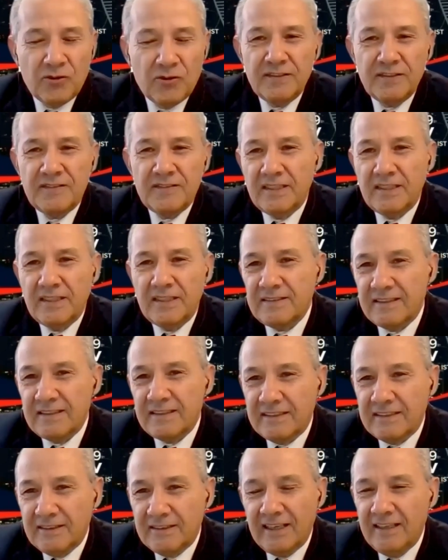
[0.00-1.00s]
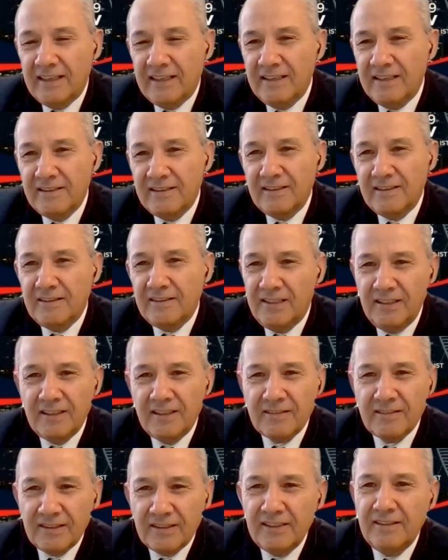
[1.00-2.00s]
For instance, in
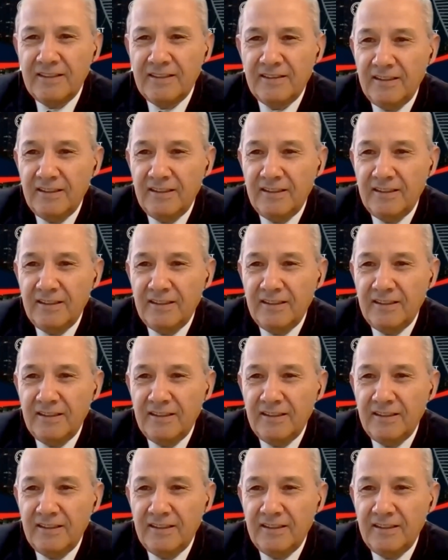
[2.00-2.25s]
here